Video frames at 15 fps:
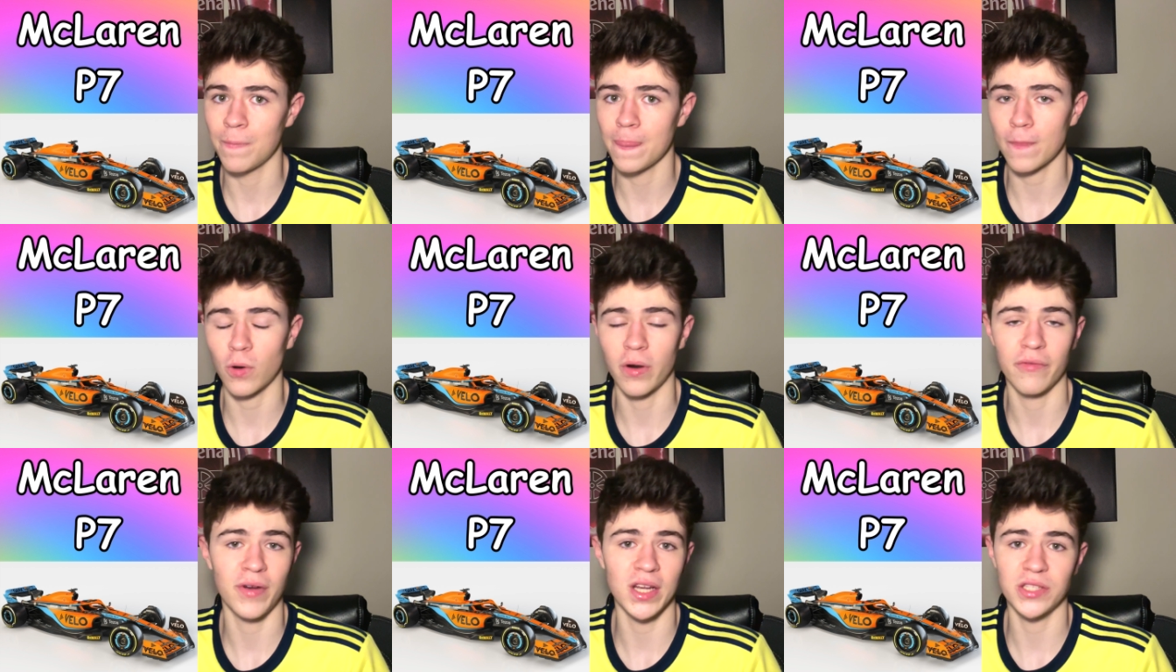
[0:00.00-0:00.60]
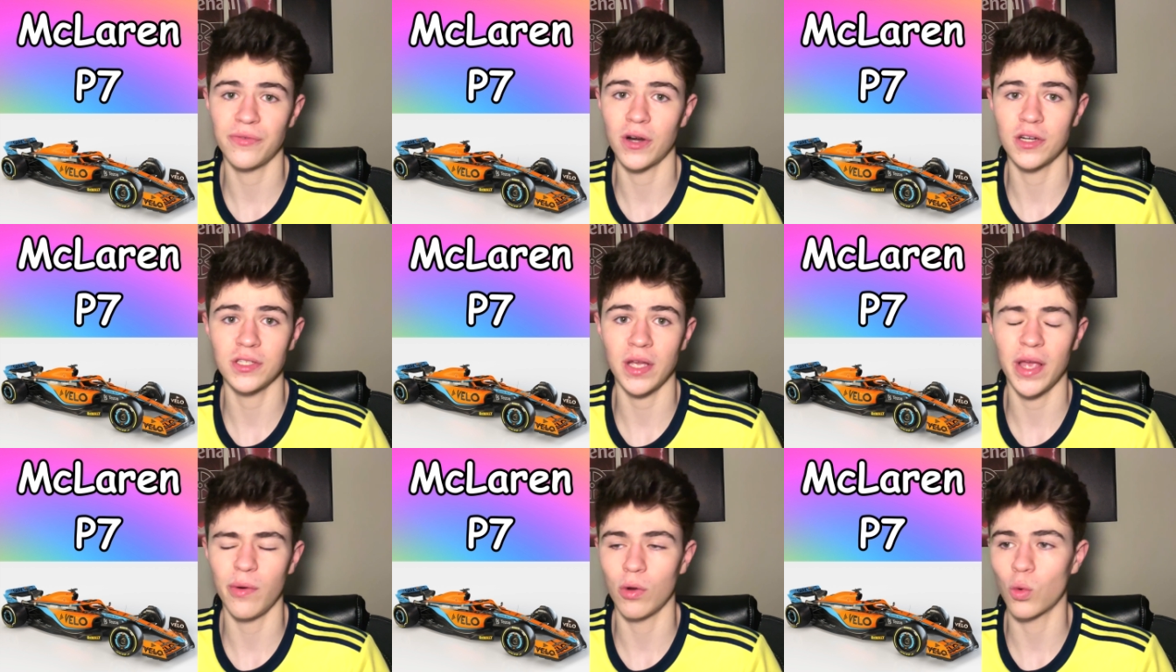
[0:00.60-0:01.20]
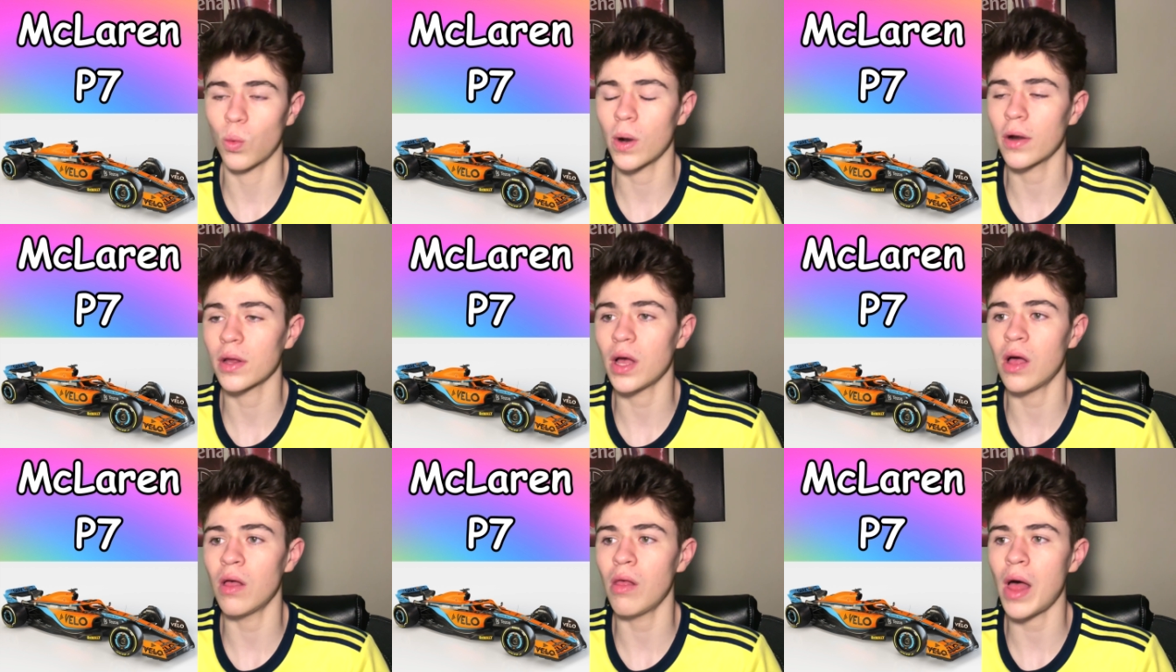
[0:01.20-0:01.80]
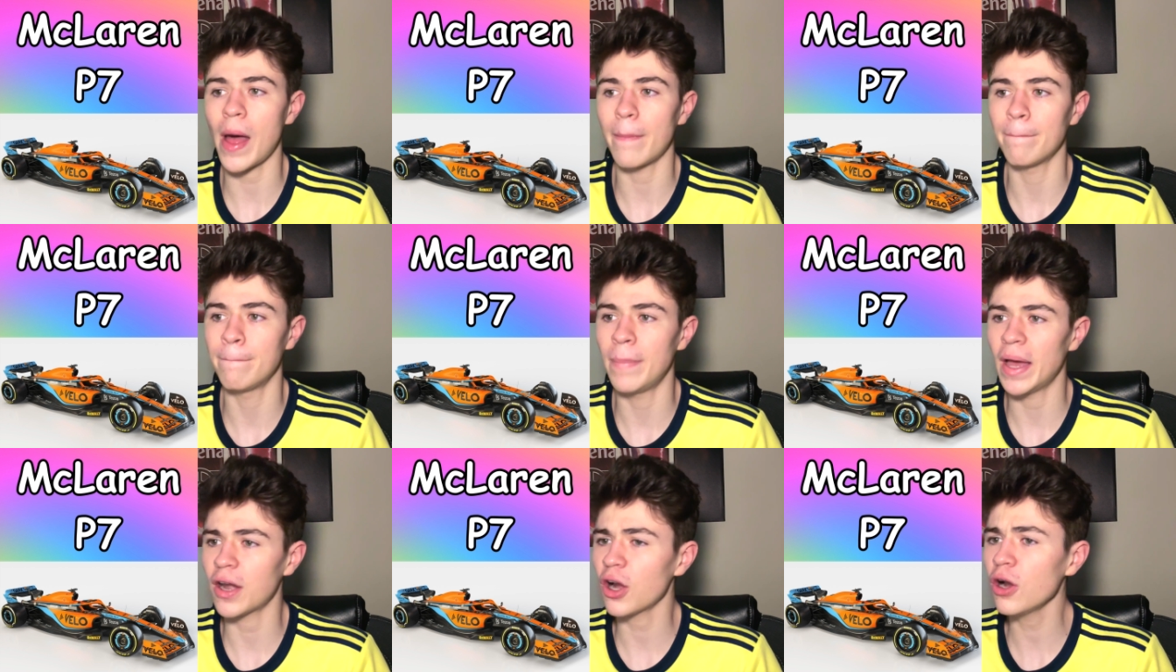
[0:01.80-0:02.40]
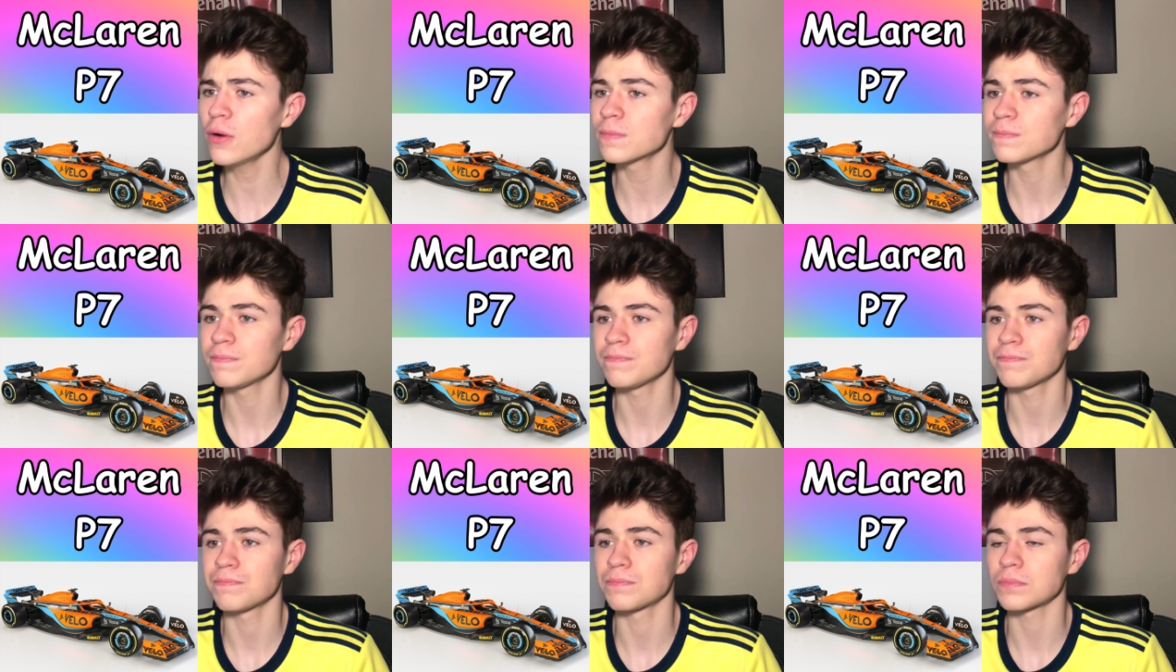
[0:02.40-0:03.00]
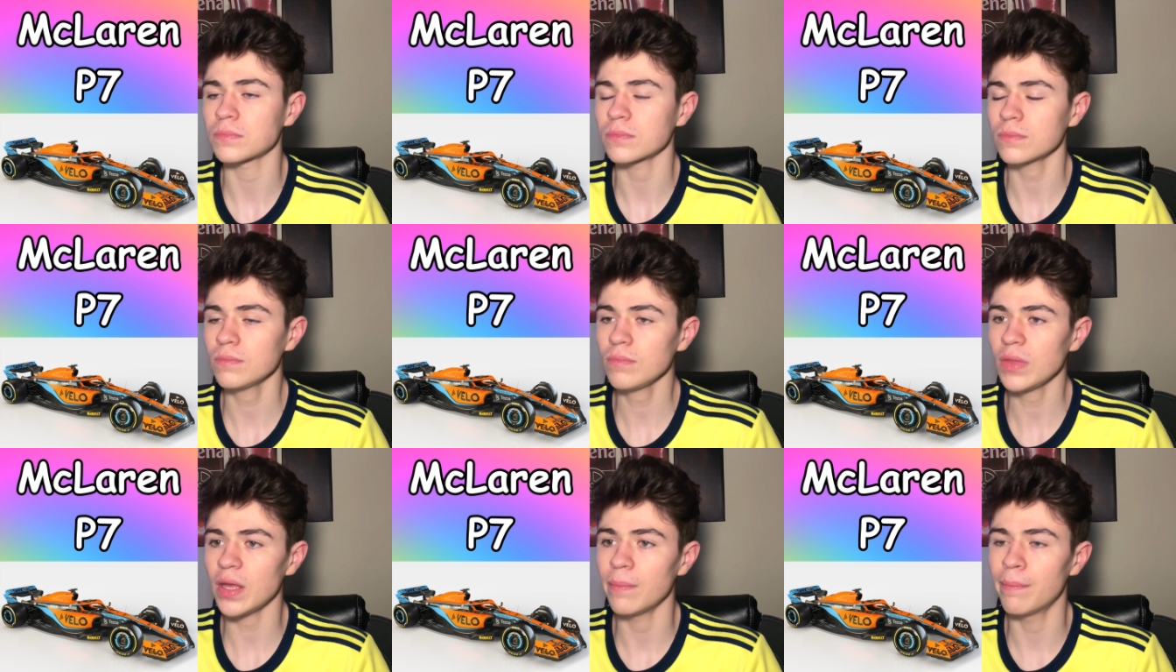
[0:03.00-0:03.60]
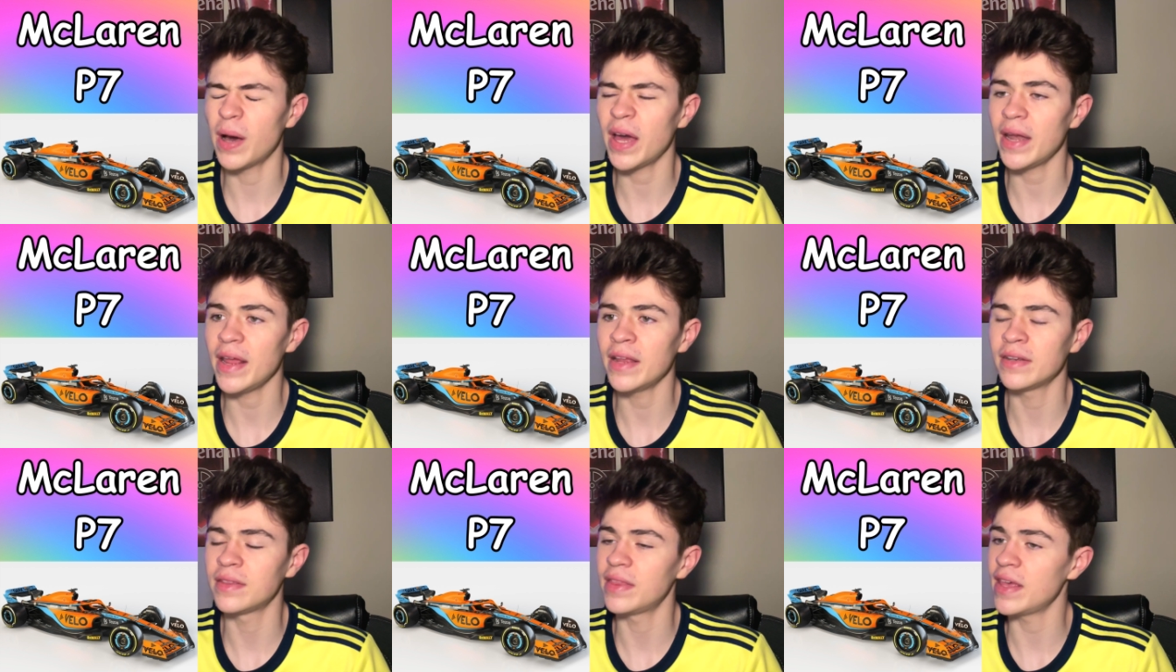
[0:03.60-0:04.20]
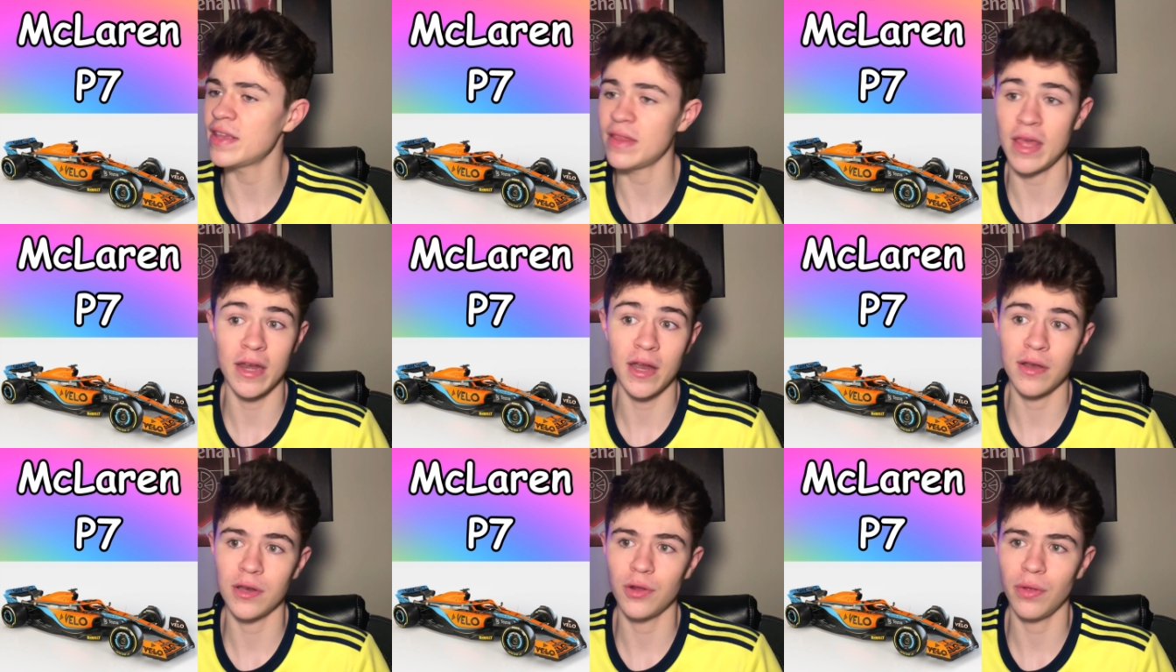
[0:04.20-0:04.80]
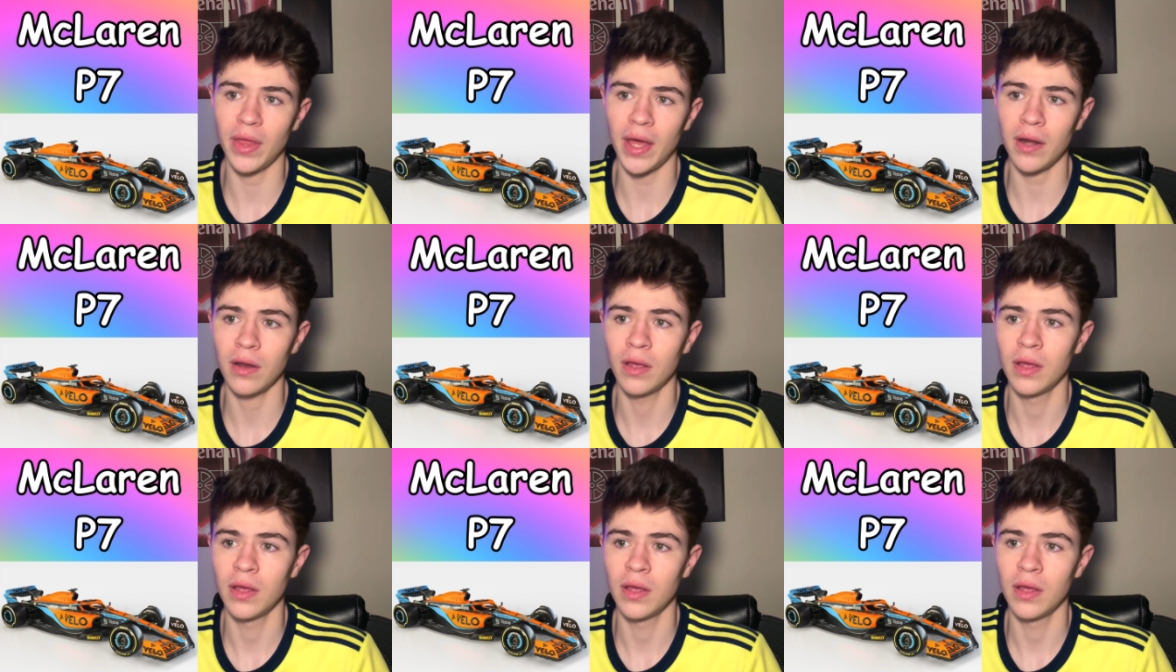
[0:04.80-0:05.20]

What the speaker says: or vice versa, it would work a lot better, but they didn't do that.